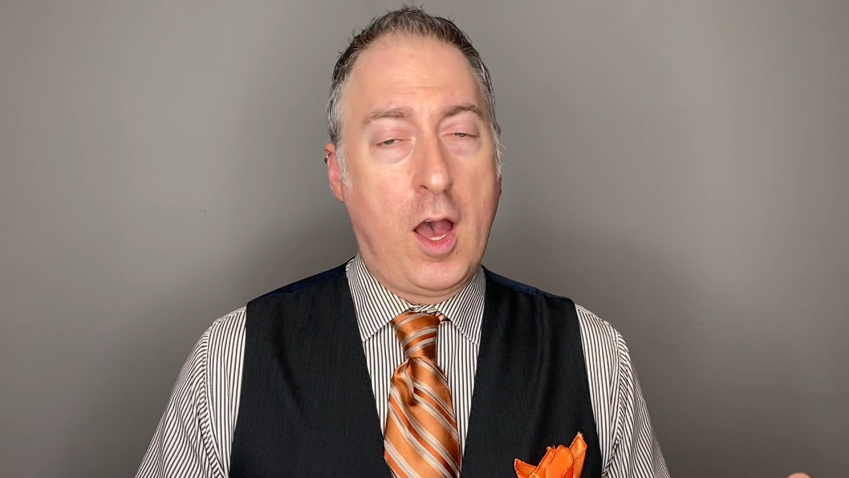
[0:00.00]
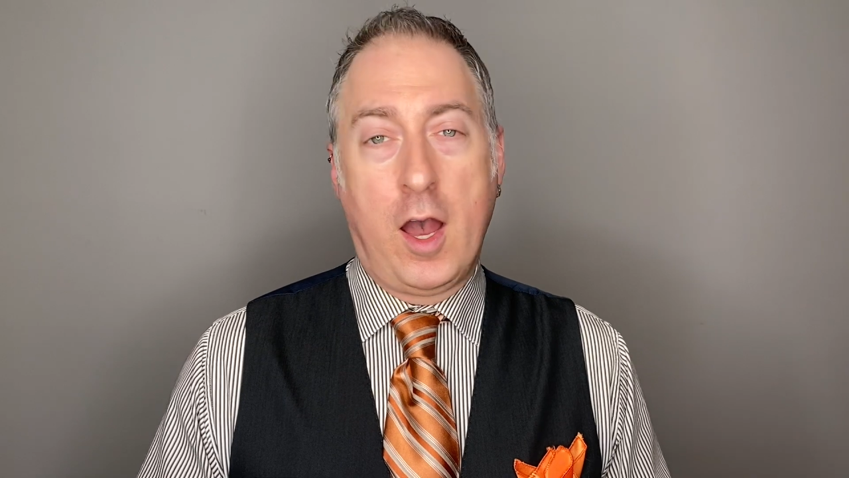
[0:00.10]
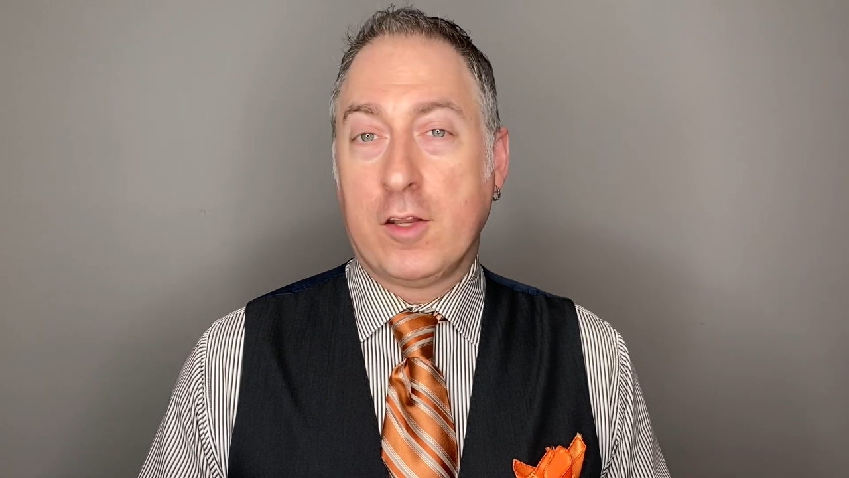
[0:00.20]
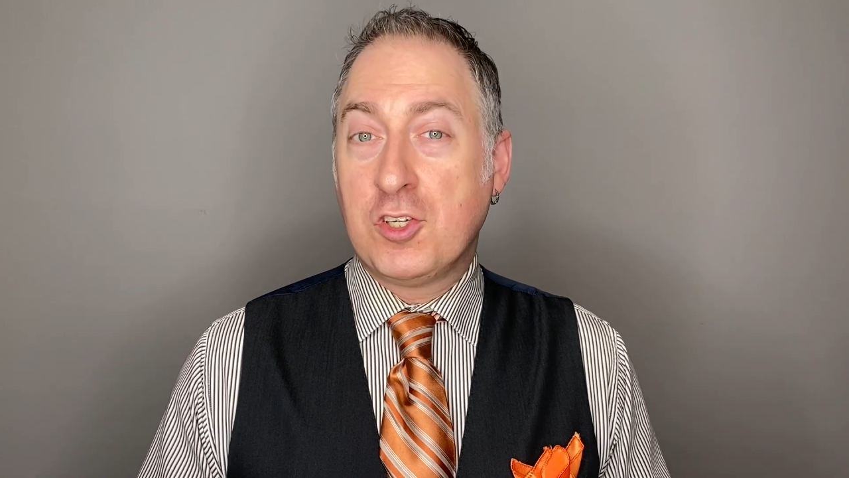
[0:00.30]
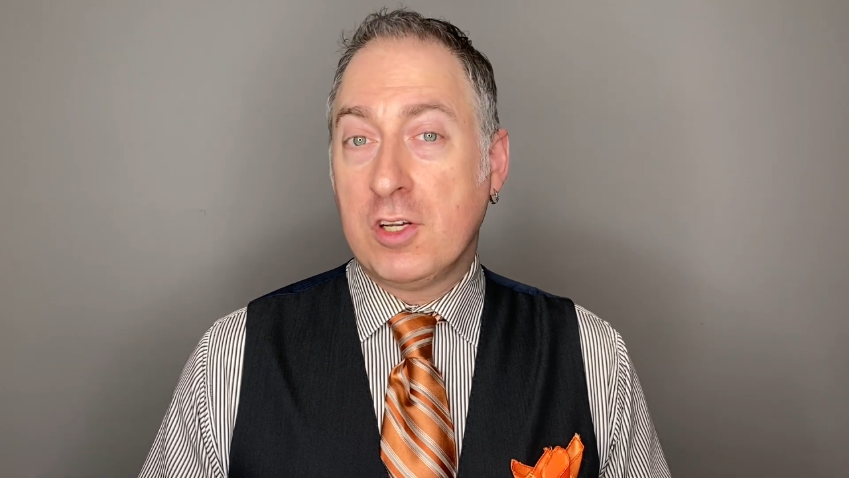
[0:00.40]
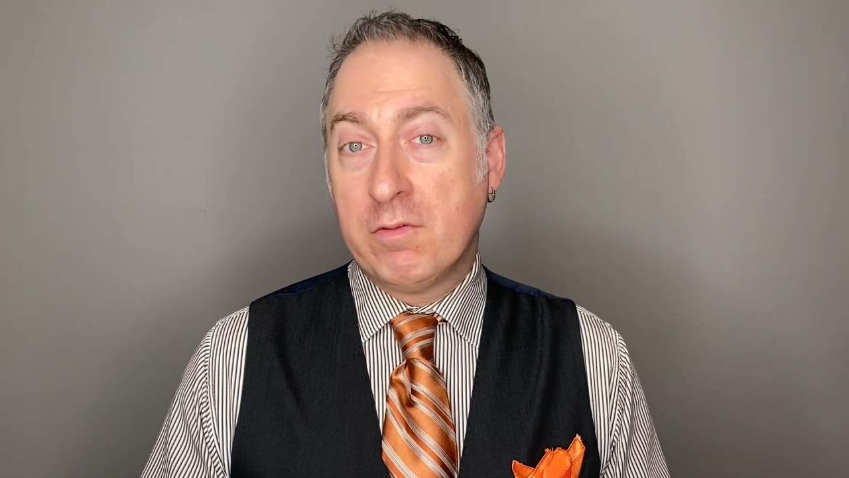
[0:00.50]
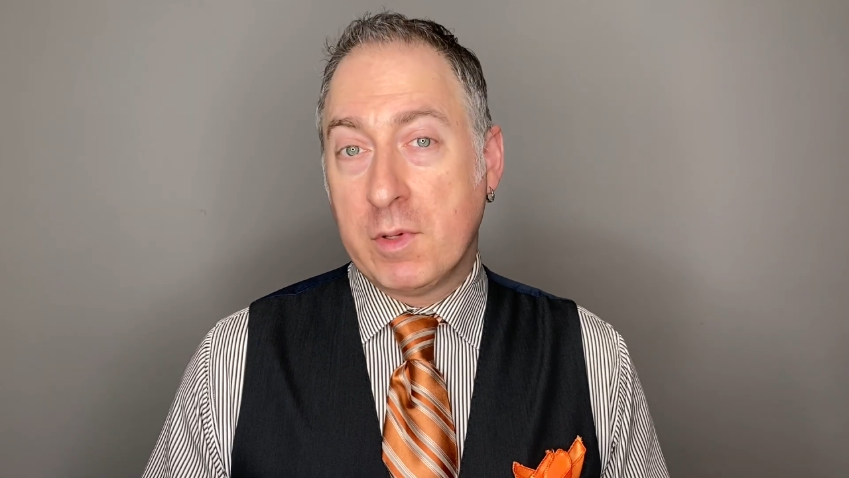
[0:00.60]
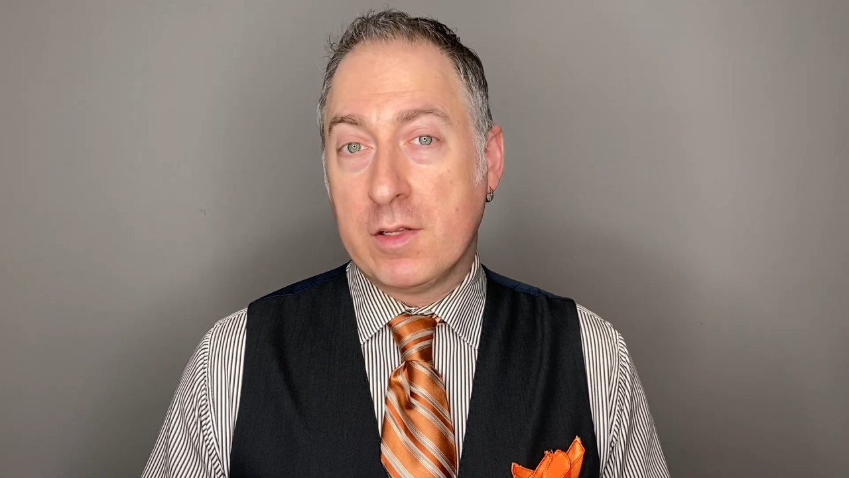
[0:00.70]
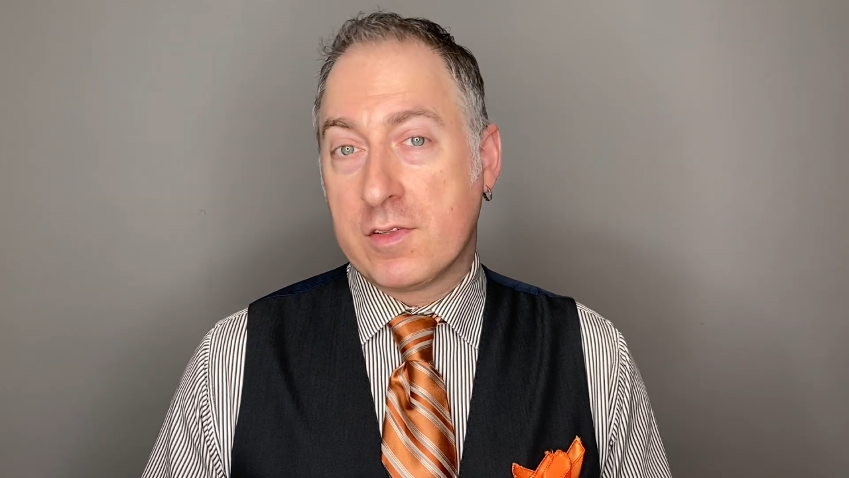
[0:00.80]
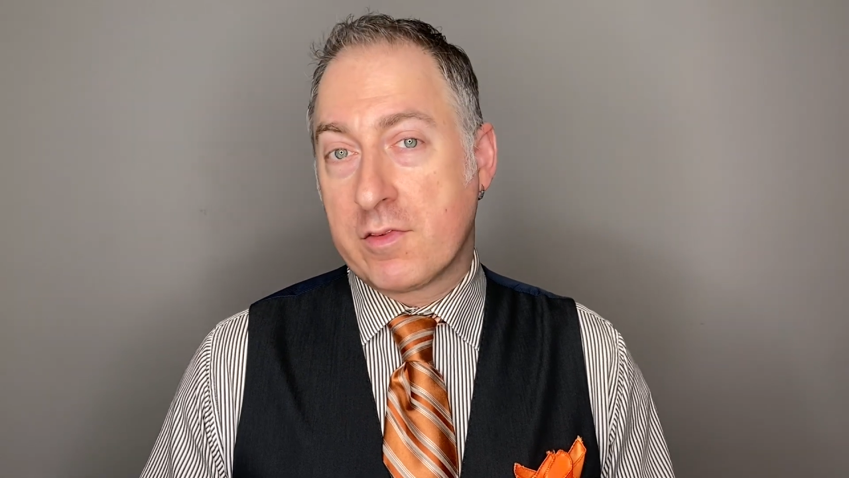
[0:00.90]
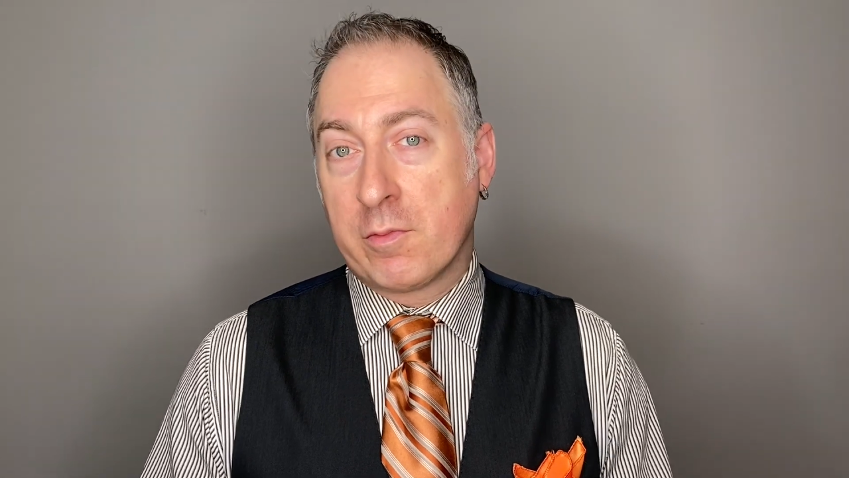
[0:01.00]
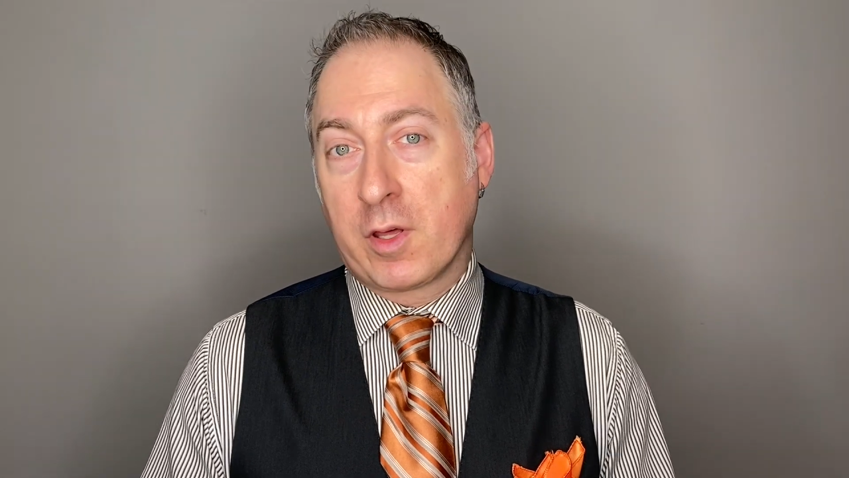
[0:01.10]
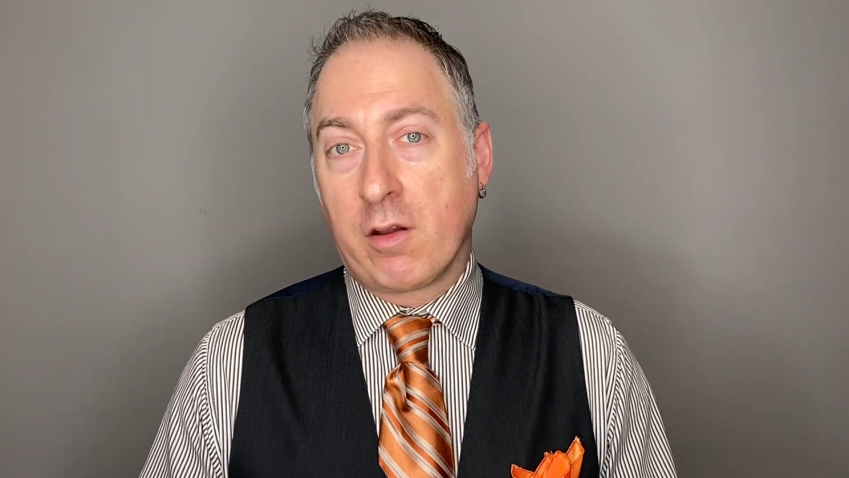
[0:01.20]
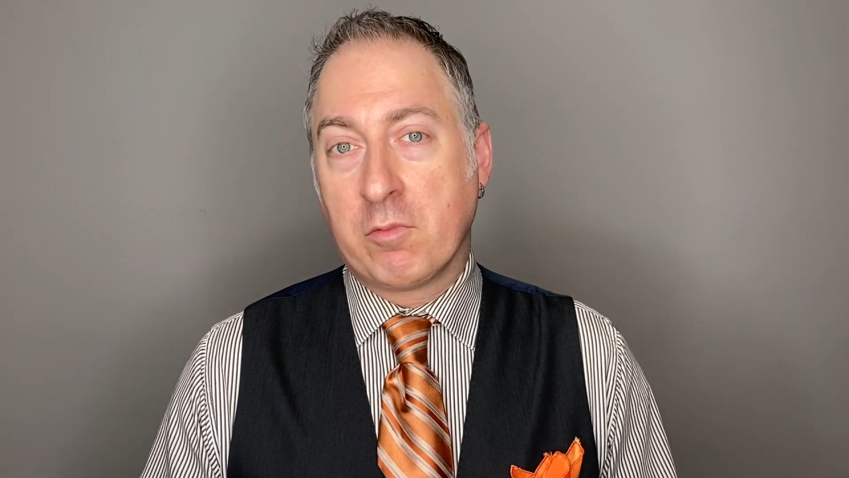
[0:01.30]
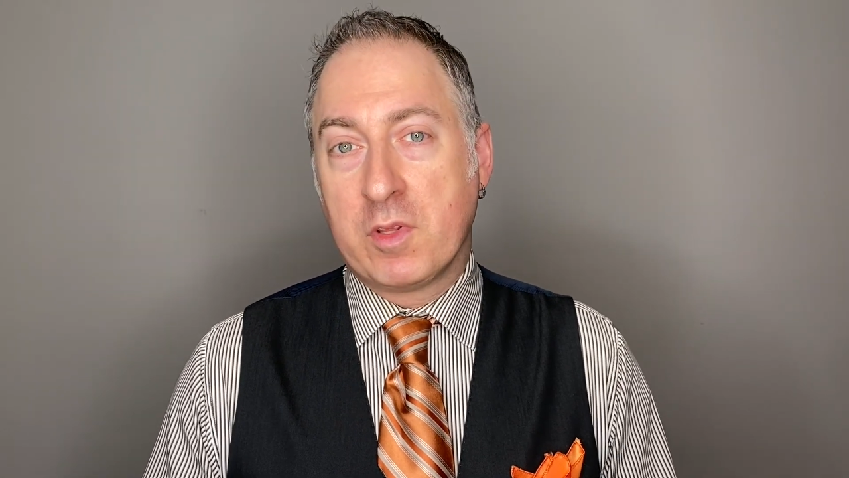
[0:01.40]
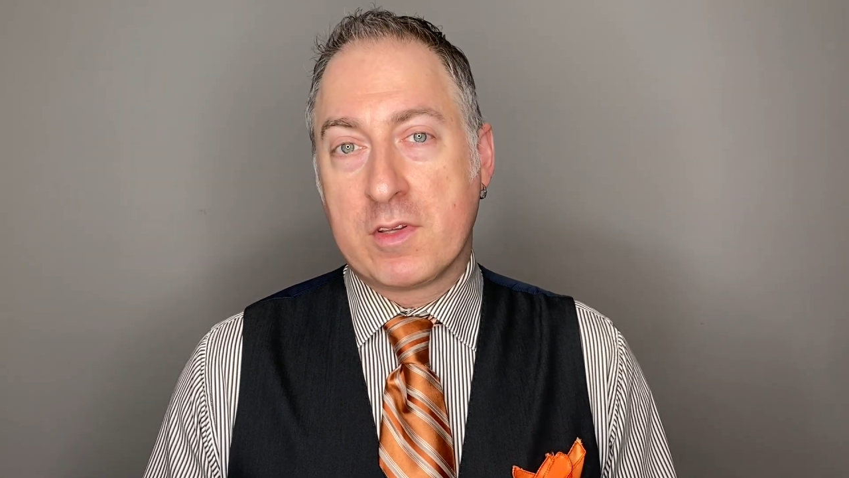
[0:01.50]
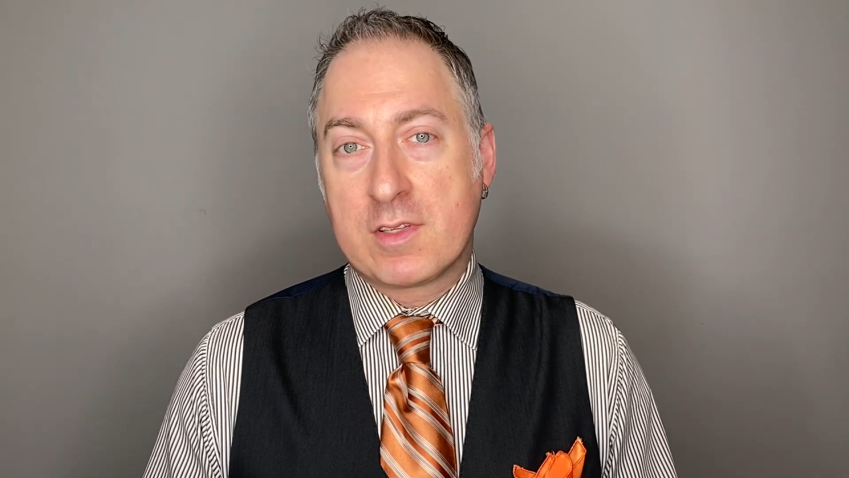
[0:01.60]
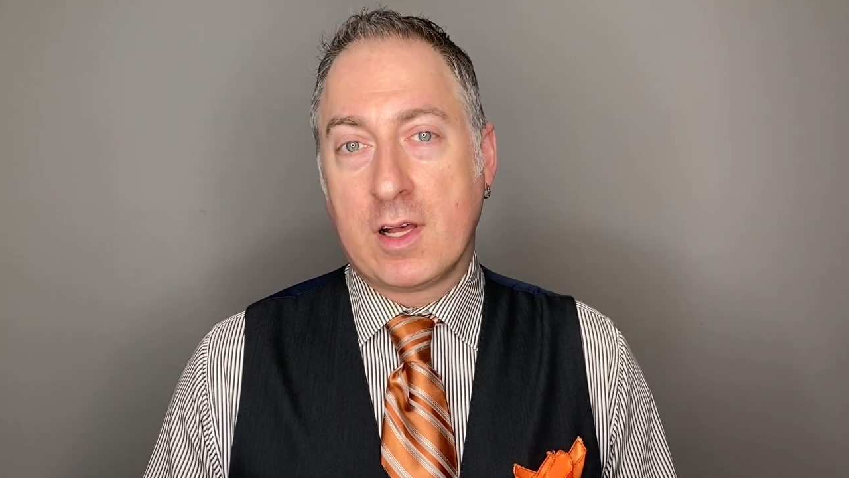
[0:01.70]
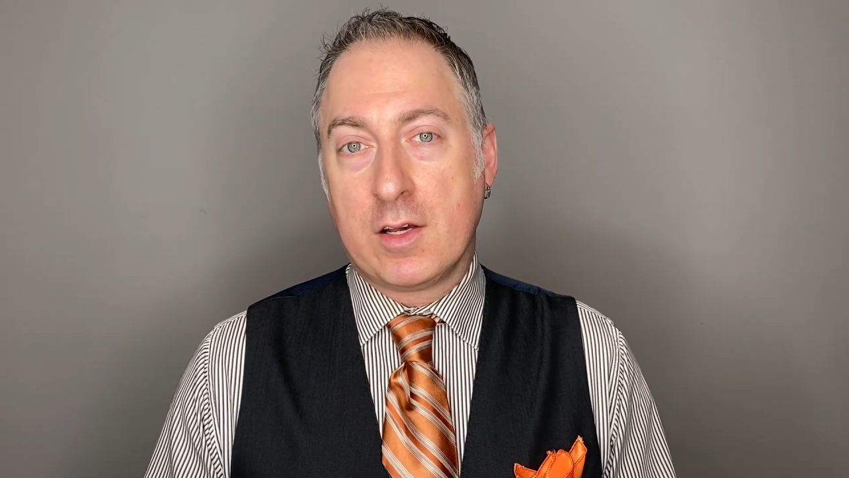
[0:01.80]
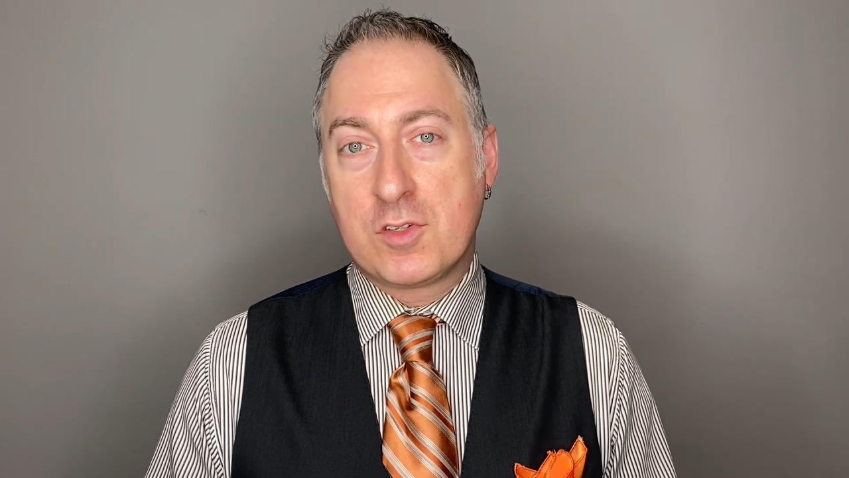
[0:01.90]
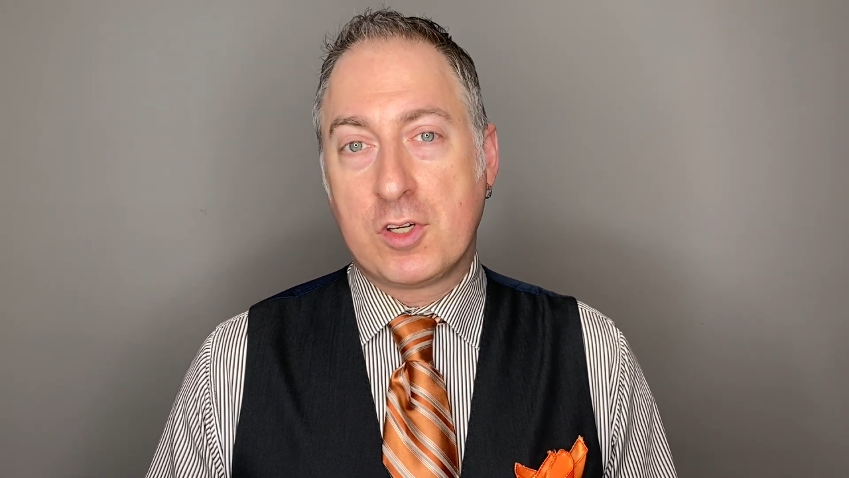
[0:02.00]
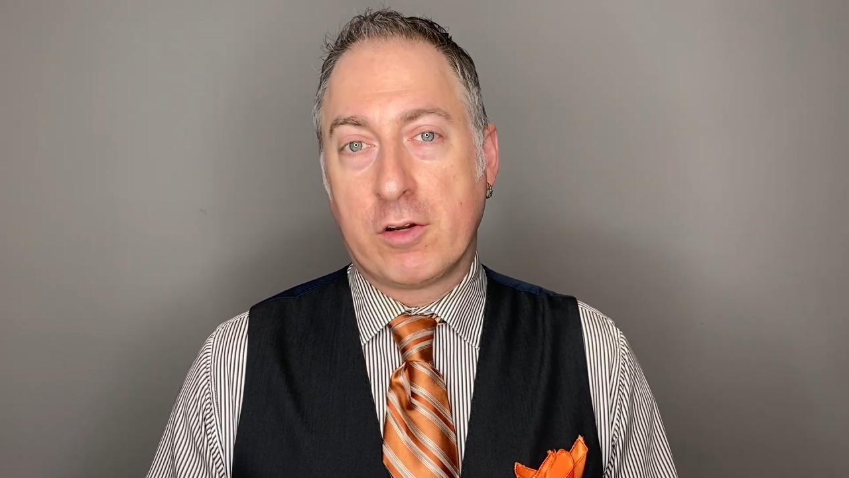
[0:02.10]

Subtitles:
achievements from the government this last